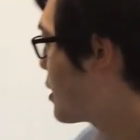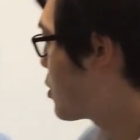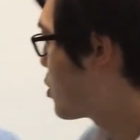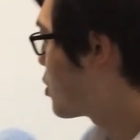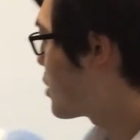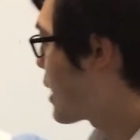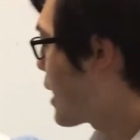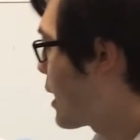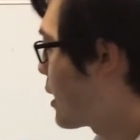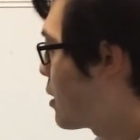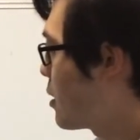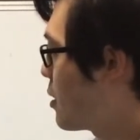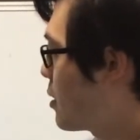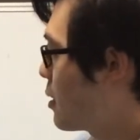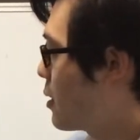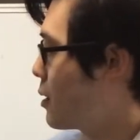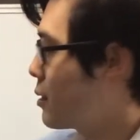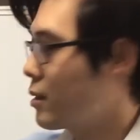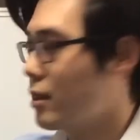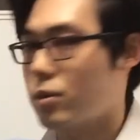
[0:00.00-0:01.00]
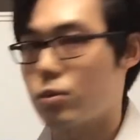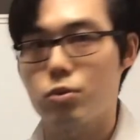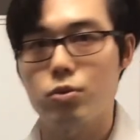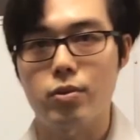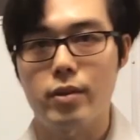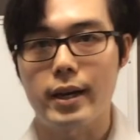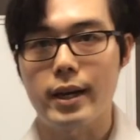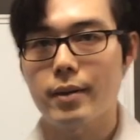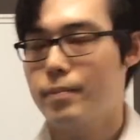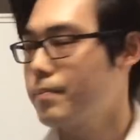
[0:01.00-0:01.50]
two added is equal to
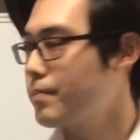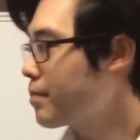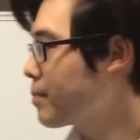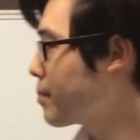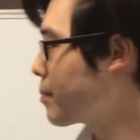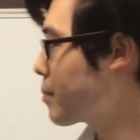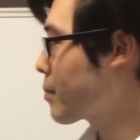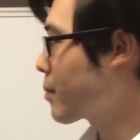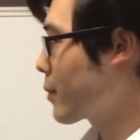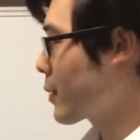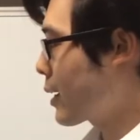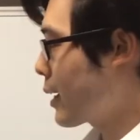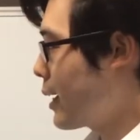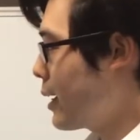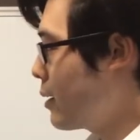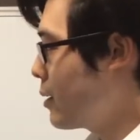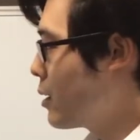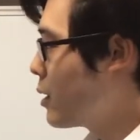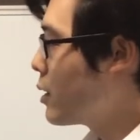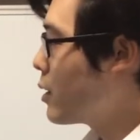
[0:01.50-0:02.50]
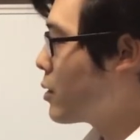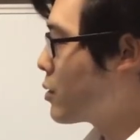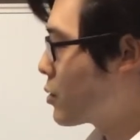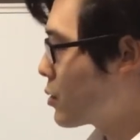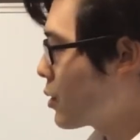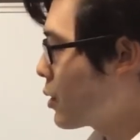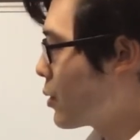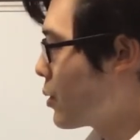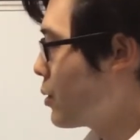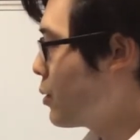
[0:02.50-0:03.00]
that. Okay,
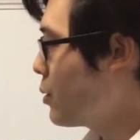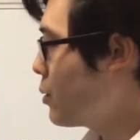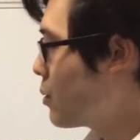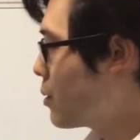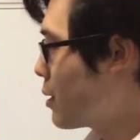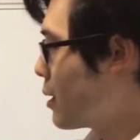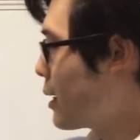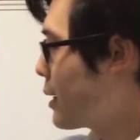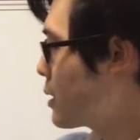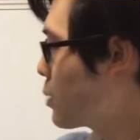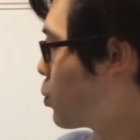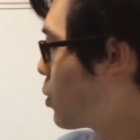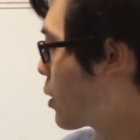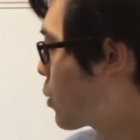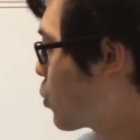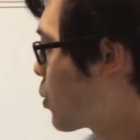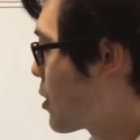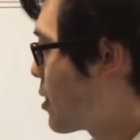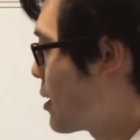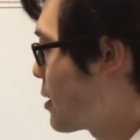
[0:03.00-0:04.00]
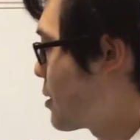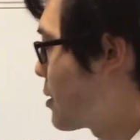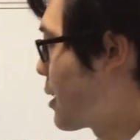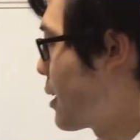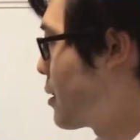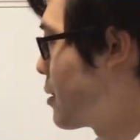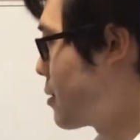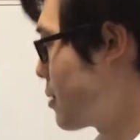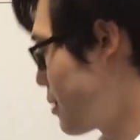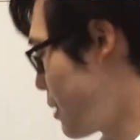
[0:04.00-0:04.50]
so let's work with this side
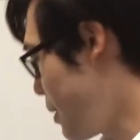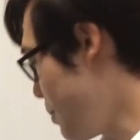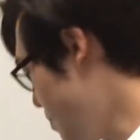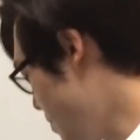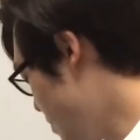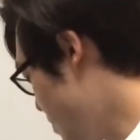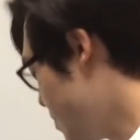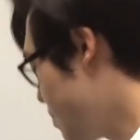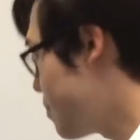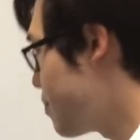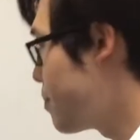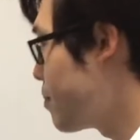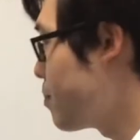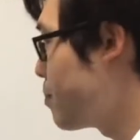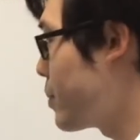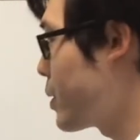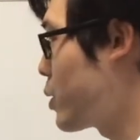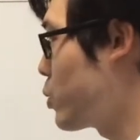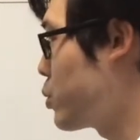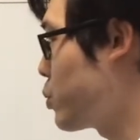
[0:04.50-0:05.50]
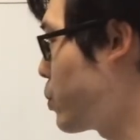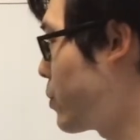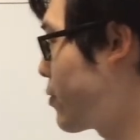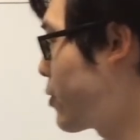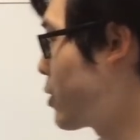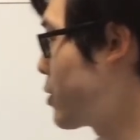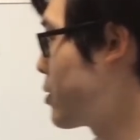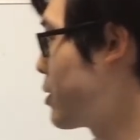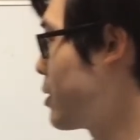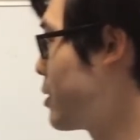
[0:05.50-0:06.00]
this time, because we've
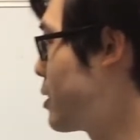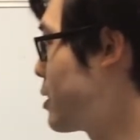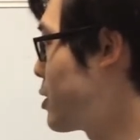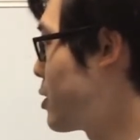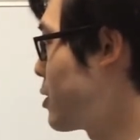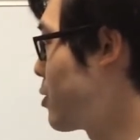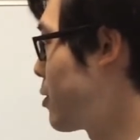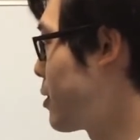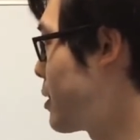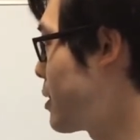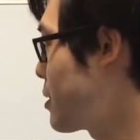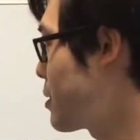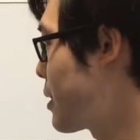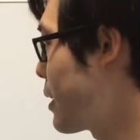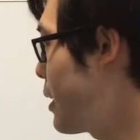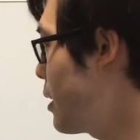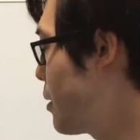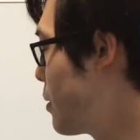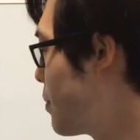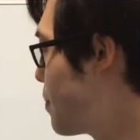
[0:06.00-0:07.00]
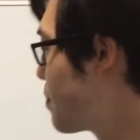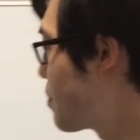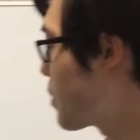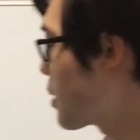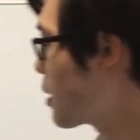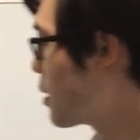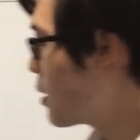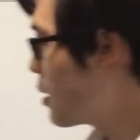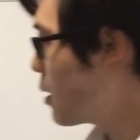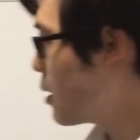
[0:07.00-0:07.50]
got the addition on this side.
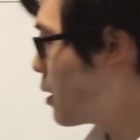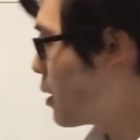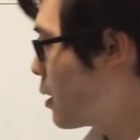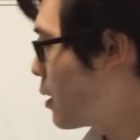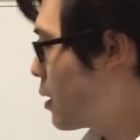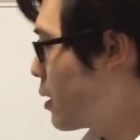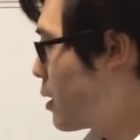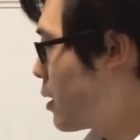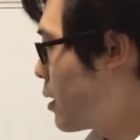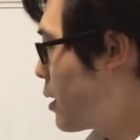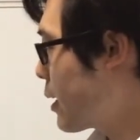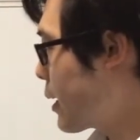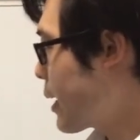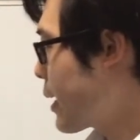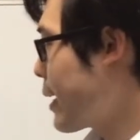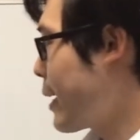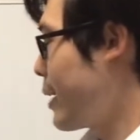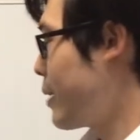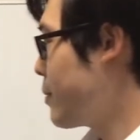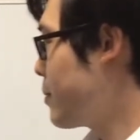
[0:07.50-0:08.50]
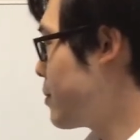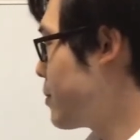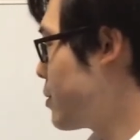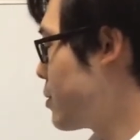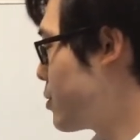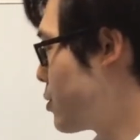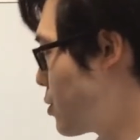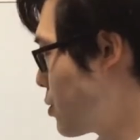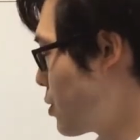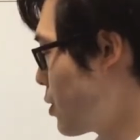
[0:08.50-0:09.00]
Okay,
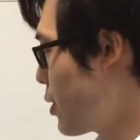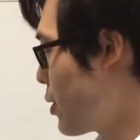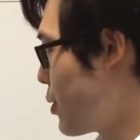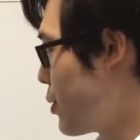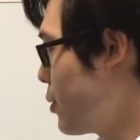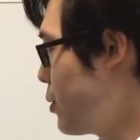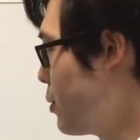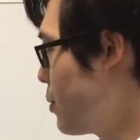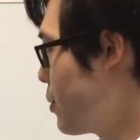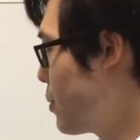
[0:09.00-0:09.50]
so